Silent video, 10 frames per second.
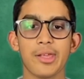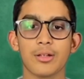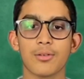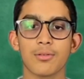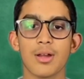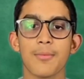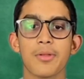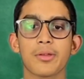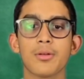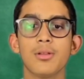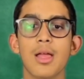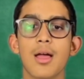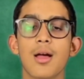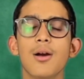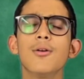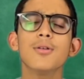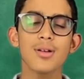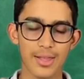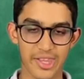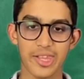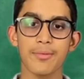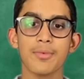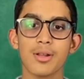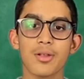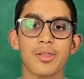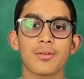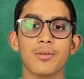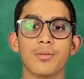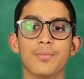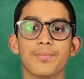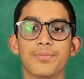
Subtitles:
in grammar school or a similar school.